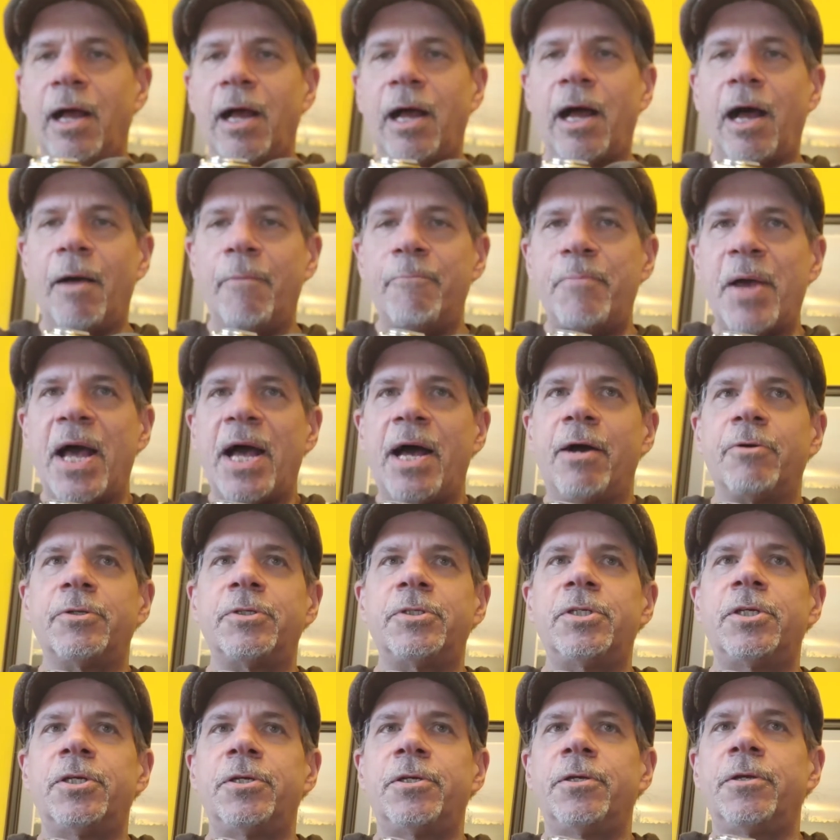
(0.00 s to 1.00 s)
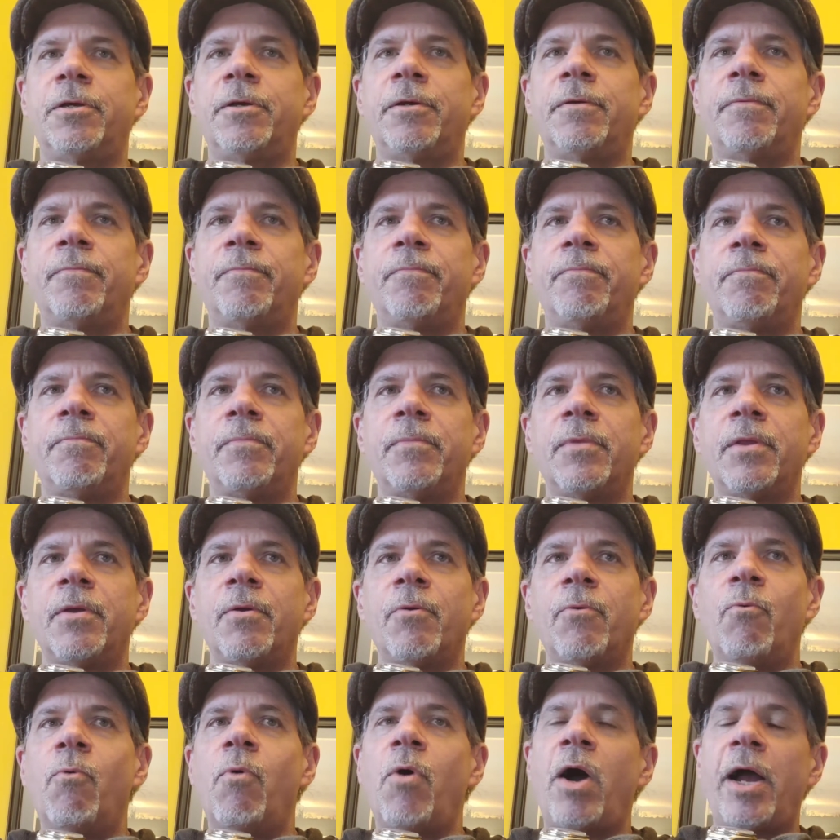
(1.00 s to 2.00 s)
about
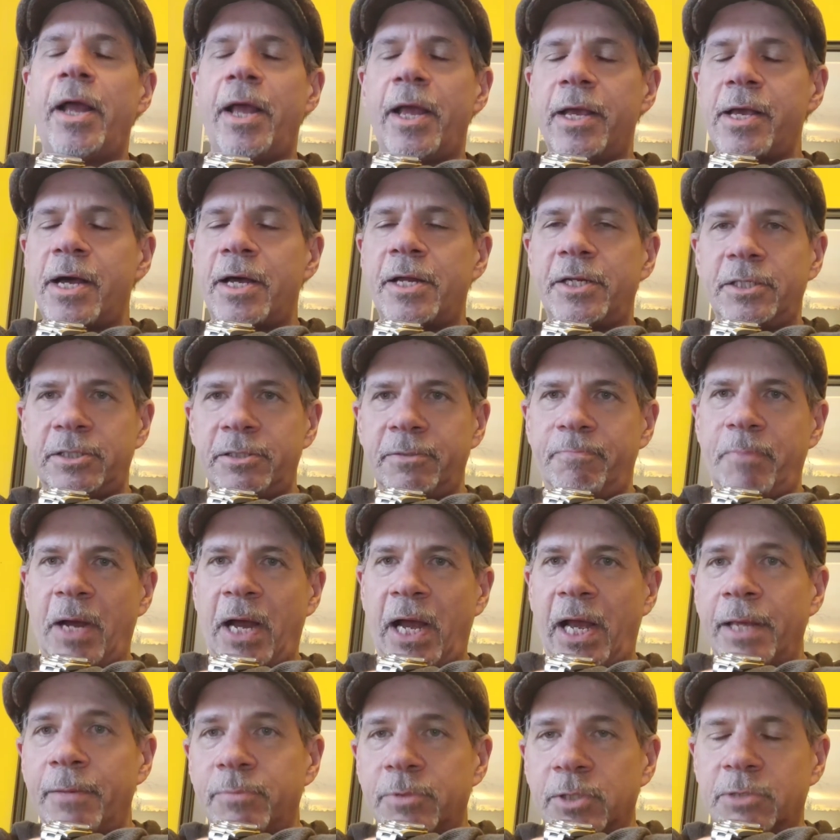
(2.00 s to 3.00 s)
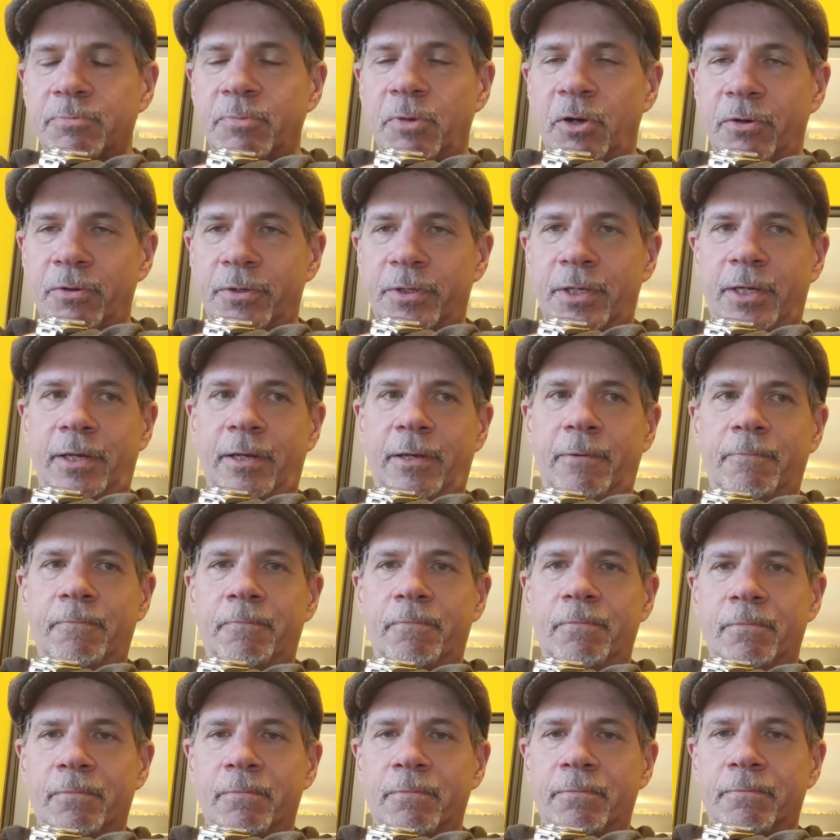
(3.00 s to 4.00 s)
why I got into pipe smoking.
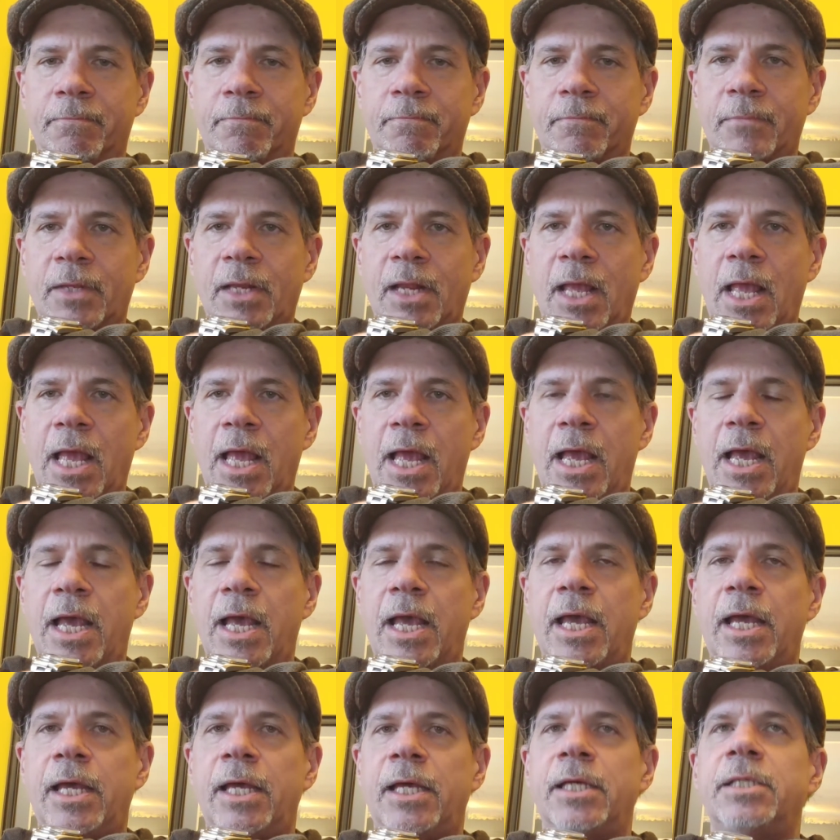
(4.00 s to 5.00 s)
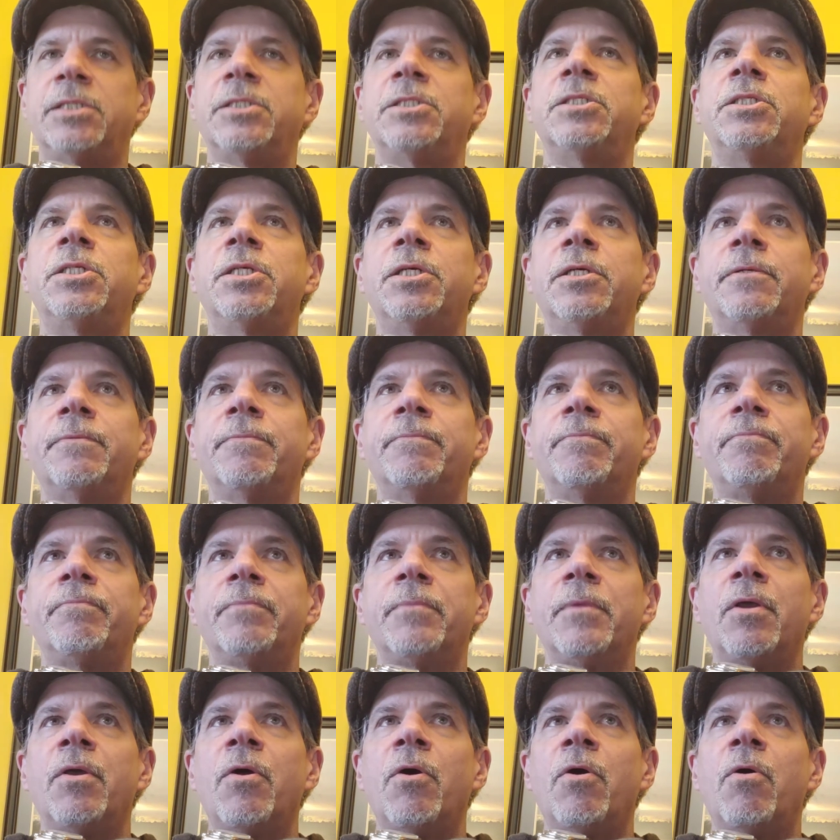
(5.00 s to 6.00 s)
And
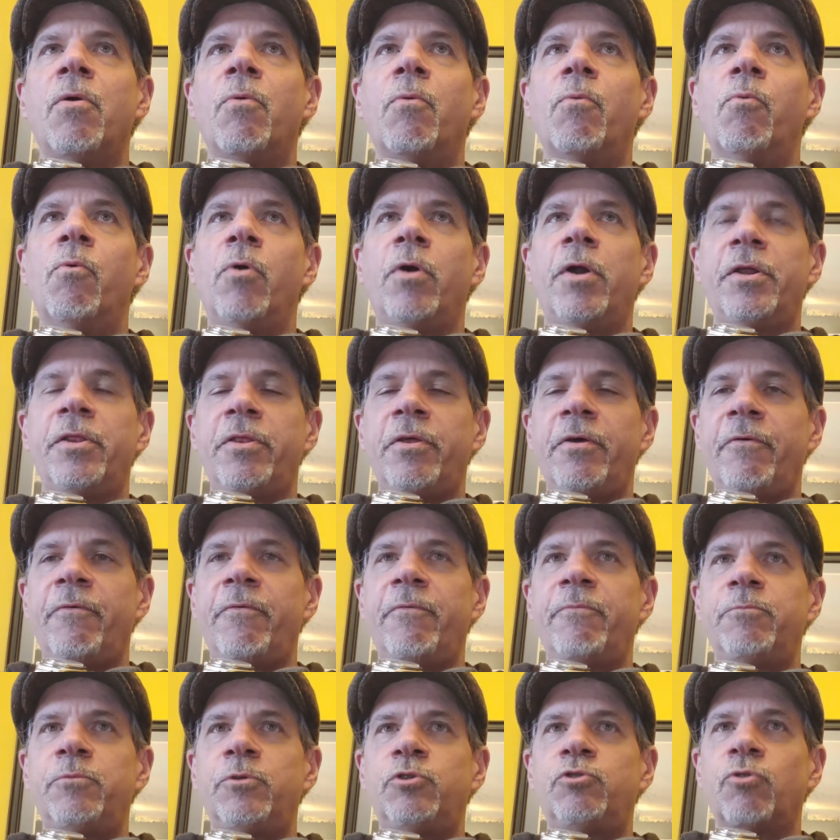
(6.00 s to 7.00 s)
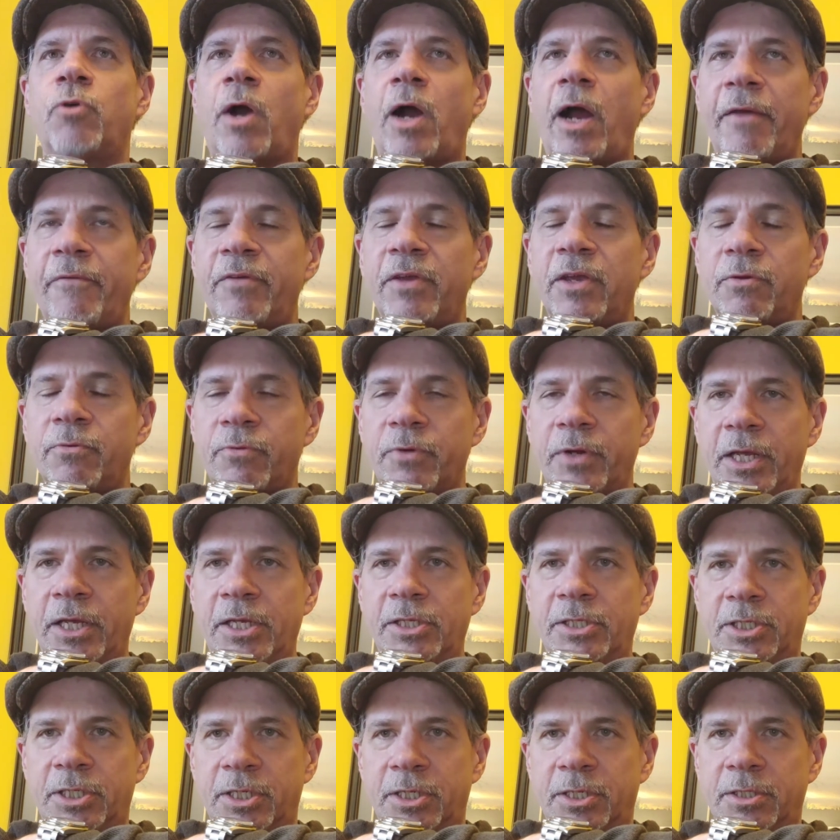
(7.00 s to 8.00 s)
one of the driving
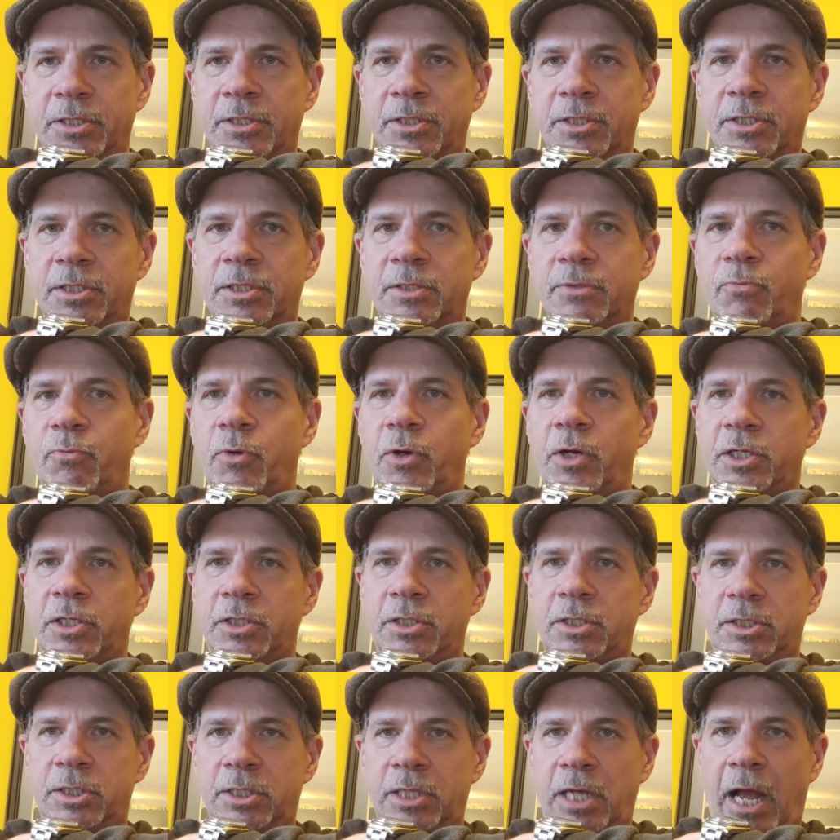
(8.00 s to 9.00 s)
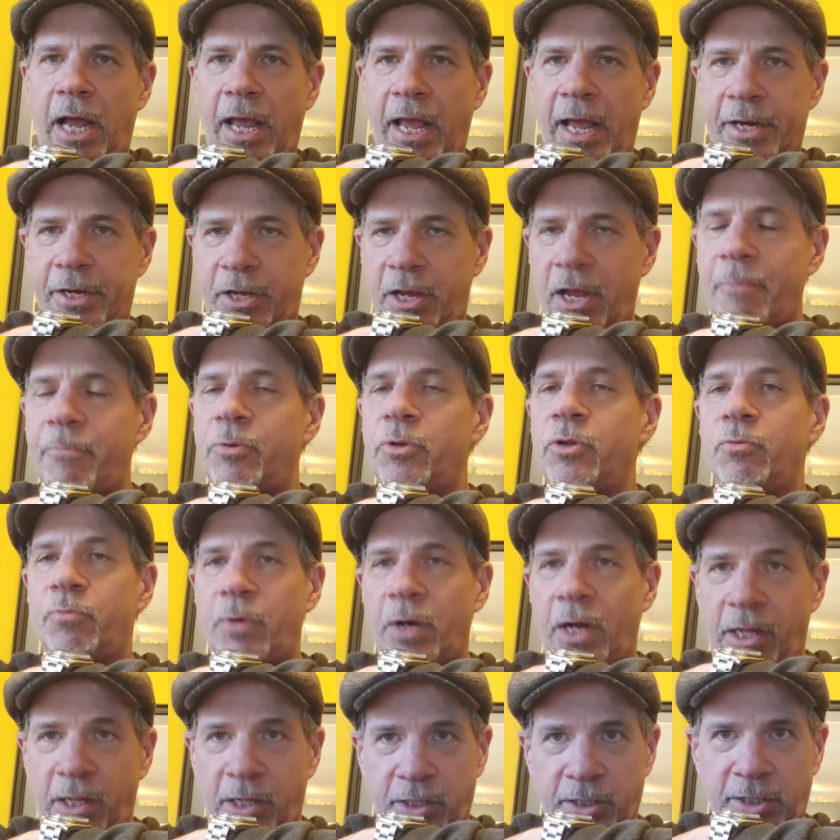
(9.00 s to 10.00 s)
reasons was I had a couple of
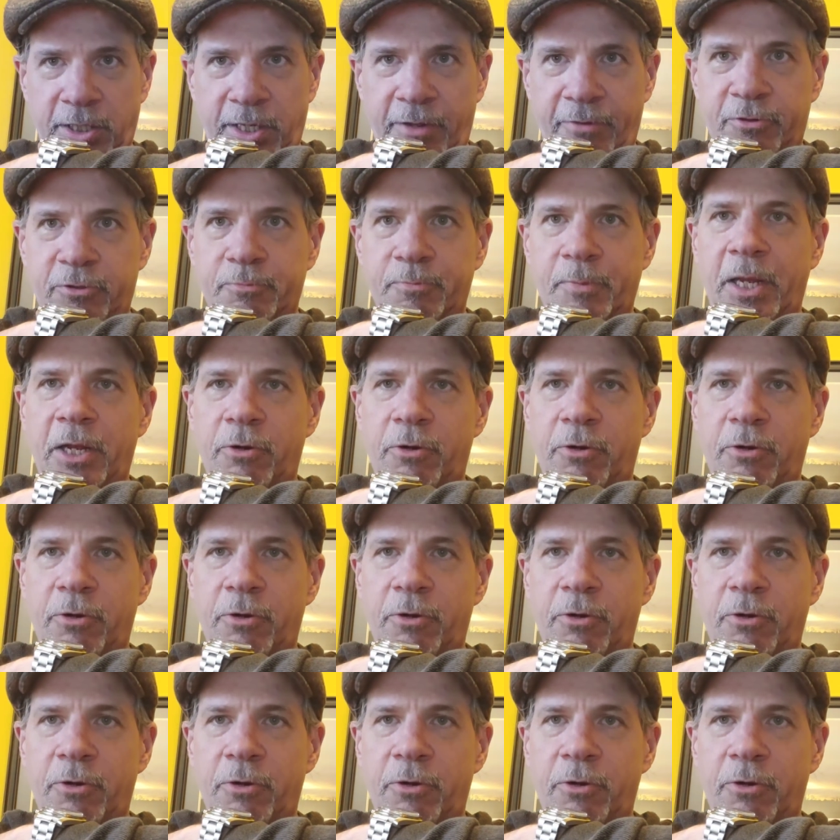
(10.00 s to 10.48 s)
relatives, my